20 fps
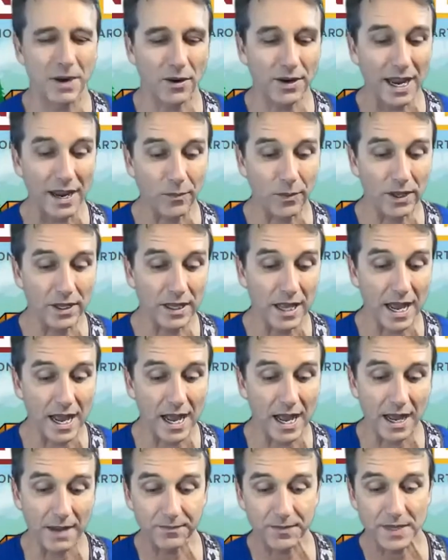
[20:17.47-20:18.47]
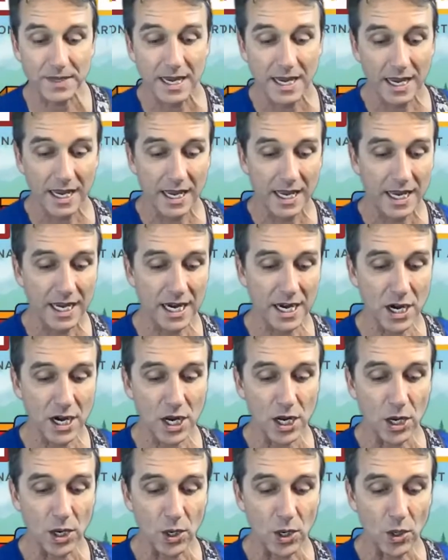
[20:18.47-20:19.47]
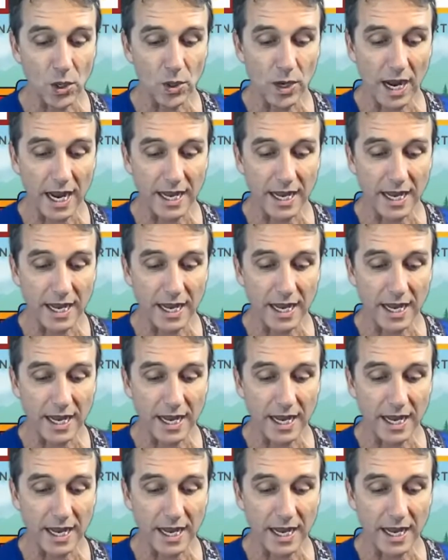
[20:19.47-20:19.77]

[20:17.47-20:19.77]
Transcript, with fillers: Okay, well, um, you know,